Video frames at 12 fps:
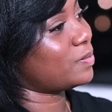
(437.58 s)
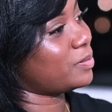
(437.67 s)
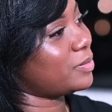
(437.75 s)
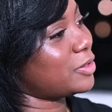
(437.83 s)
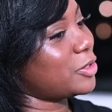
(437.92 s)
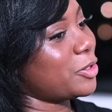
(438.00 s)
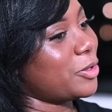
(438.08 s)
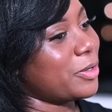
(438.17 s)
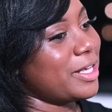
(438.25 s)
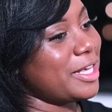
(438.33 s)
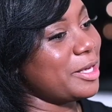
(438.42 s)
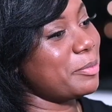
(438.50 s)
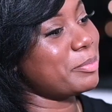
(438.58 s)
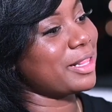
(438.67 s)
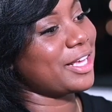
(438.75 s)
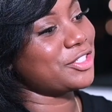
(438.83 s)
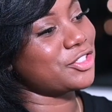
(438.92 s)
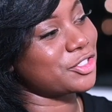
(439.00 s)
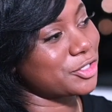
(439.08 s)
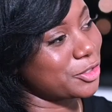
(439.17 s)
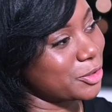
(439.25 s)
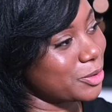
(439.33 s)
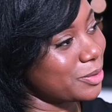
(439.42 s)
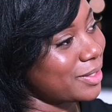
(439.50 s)
So he blessed
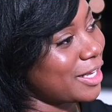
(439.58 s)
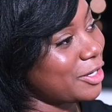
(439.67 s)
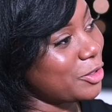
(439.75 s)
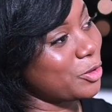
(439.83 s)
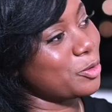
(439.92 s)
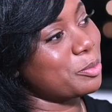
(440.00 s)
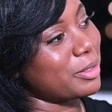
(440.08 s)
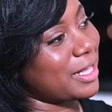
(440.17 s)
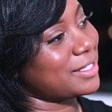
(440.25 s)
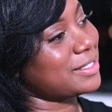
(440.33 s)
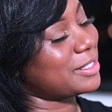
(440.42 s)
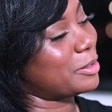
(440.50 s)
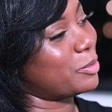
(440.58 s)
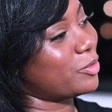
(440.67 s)
you and you blessed him in